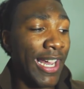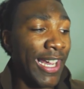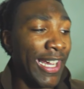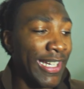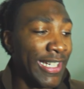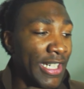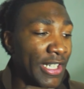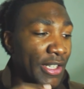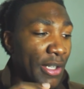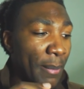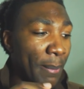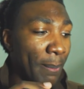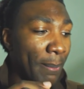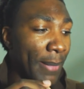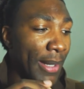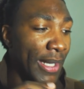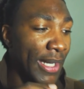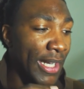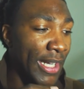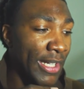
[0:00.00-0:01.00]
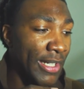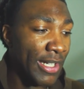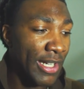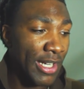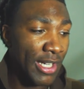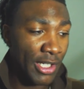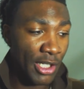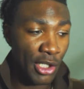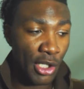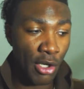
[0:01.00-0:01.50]
and the minute,
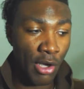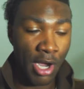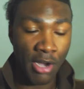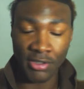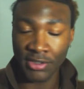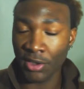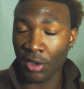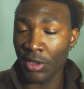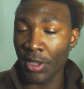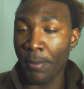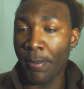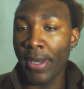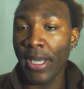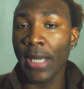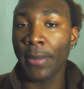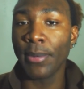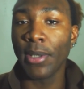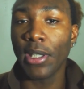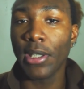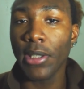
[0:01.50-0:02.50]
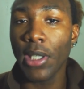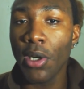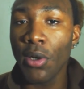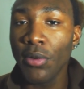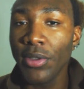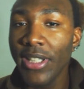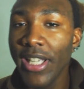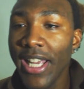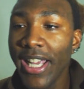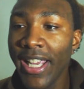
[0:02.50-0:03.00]
you know, I was starting to pick up the
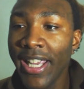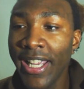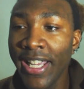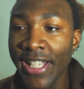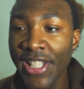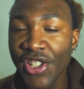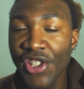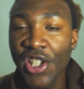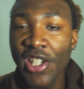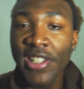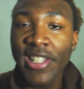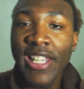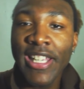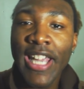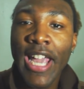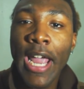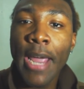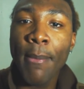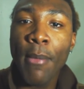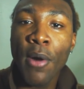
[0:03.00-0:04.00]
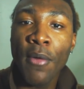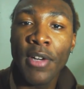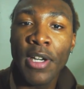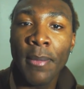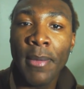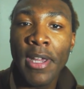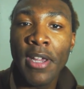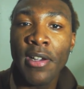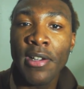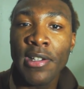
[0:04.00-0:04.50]
clothes, he gently came over to me.